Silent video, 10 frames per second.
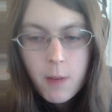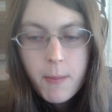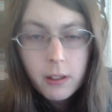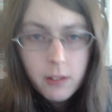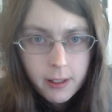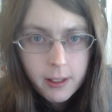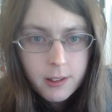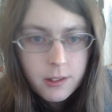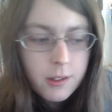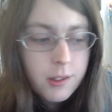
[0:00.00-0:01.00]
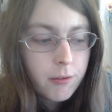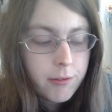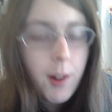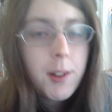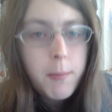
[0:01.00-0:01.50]
Americans
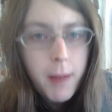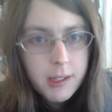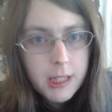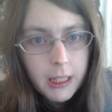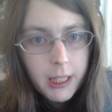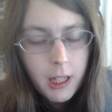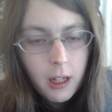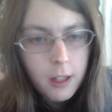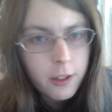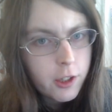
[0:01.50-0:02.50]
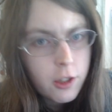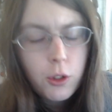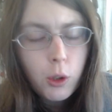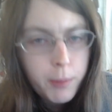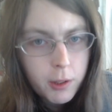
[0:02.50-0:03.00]
fundamentally are
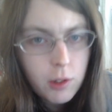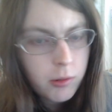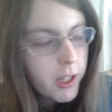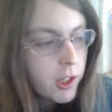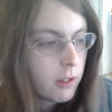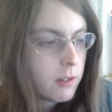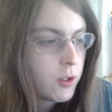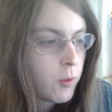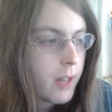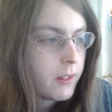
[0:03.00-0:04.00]
stupid creatures, right?